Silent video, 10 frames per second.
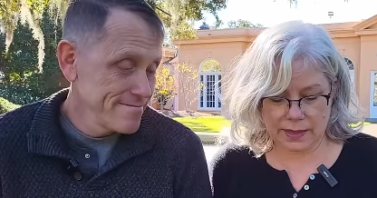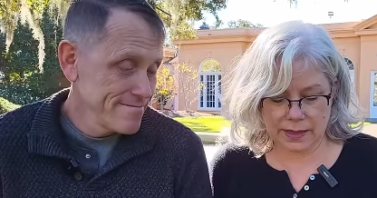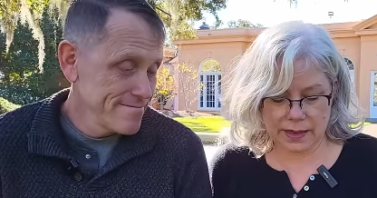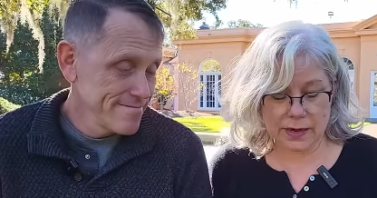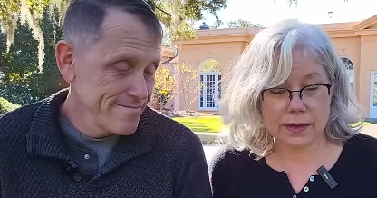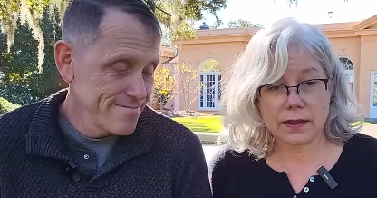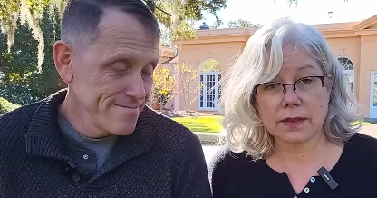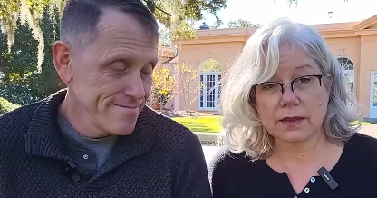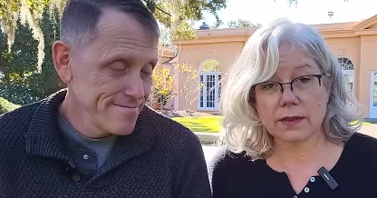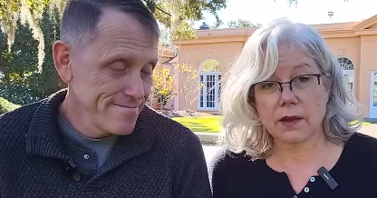
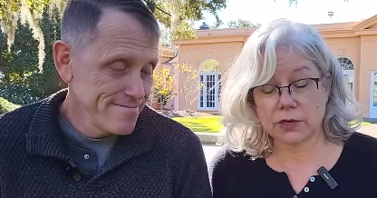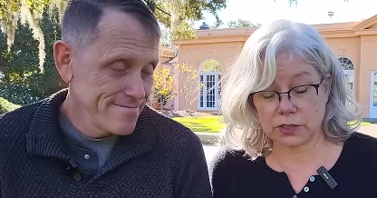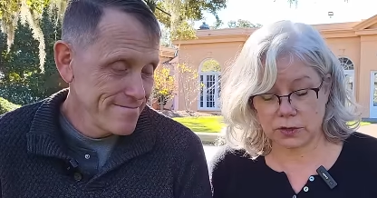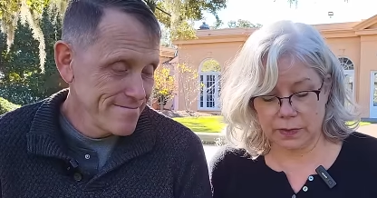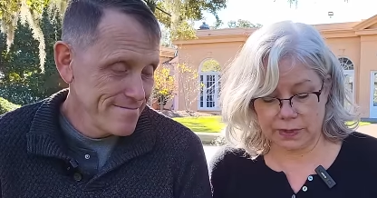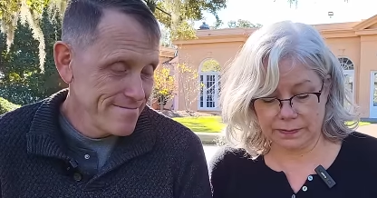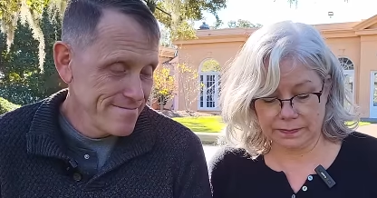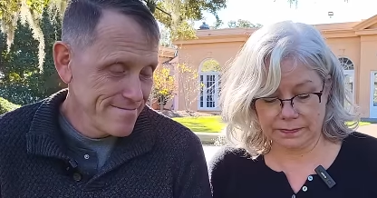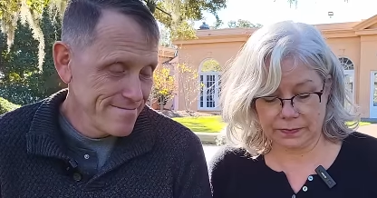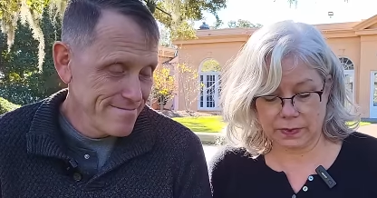Speaker 1: in October,
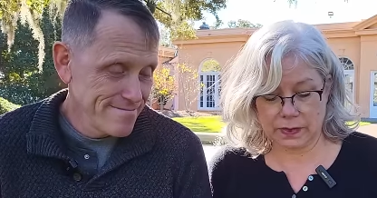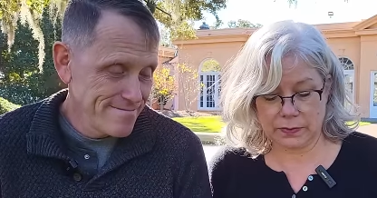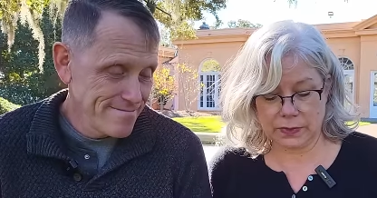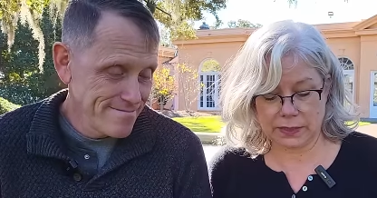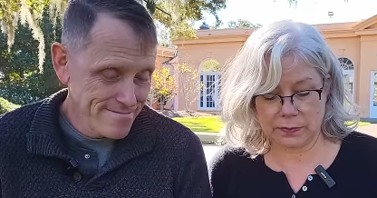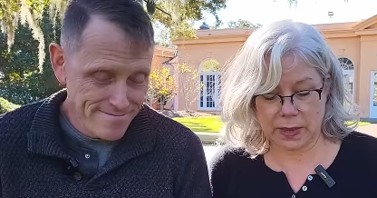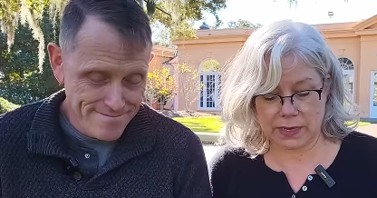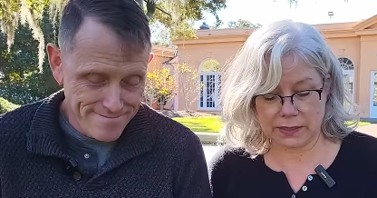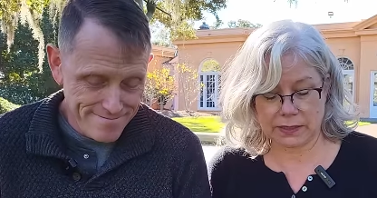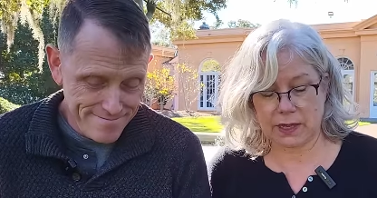we
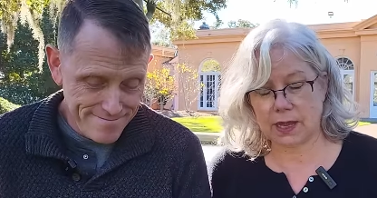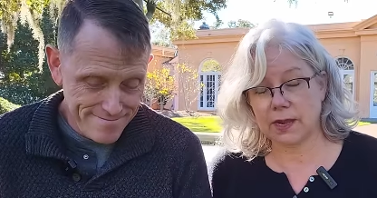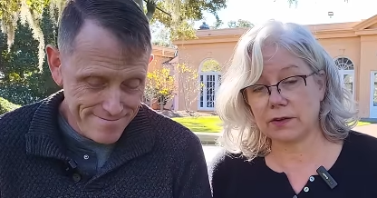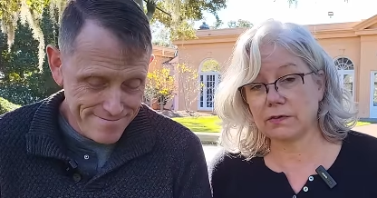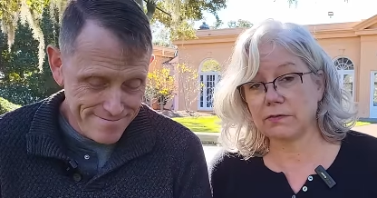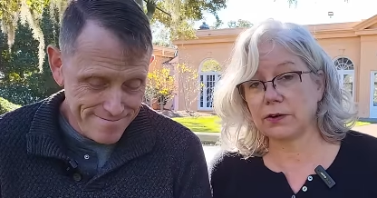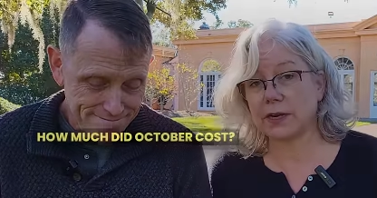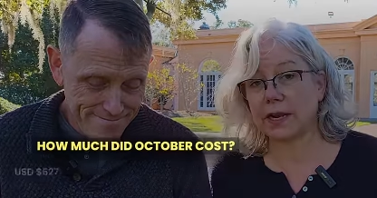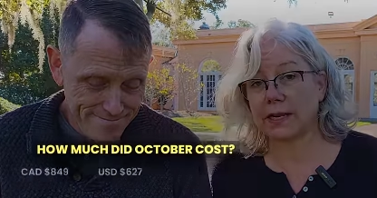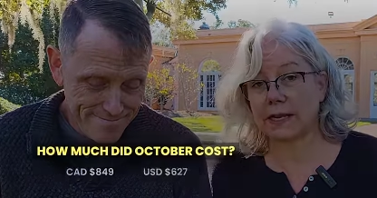spent
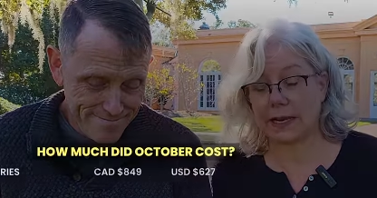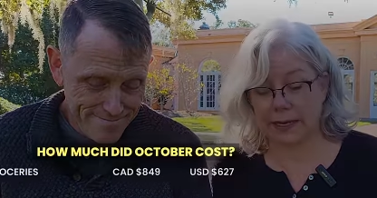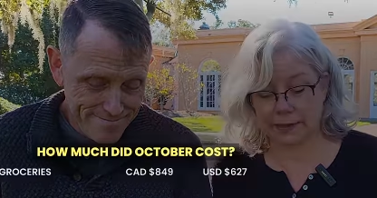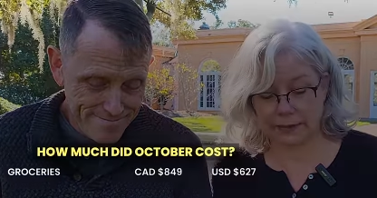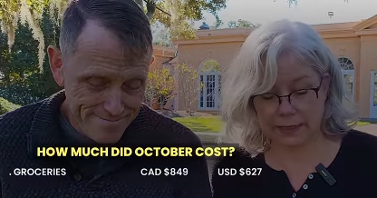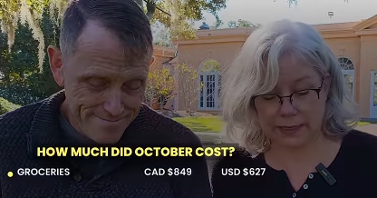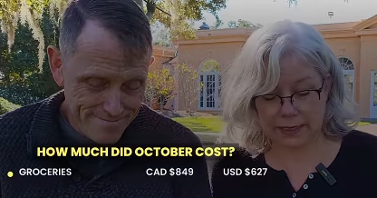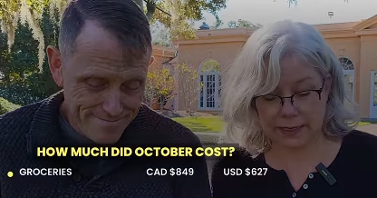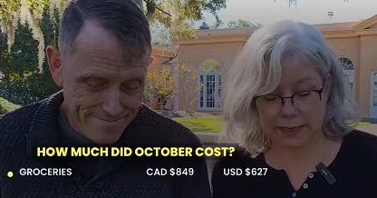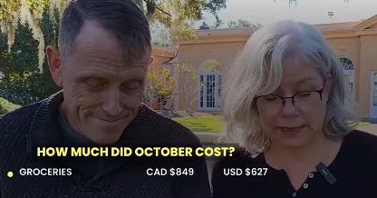849 Canadian.
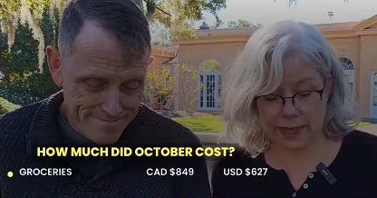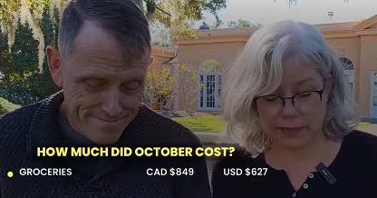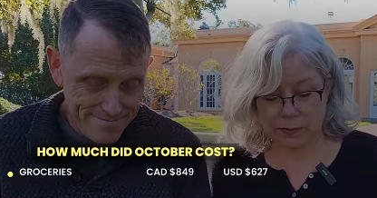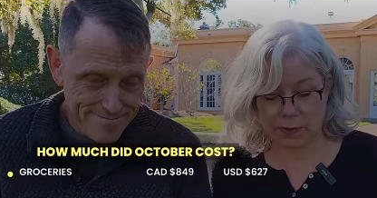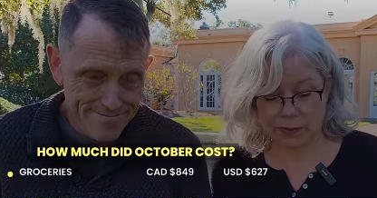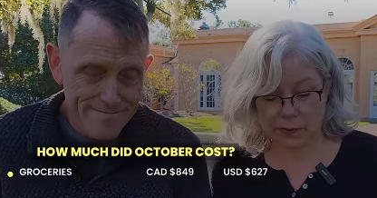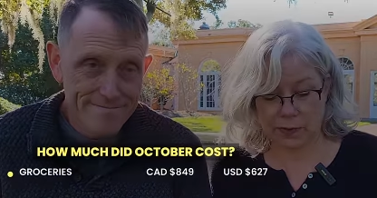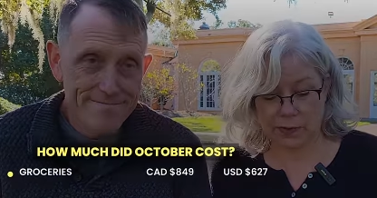Last month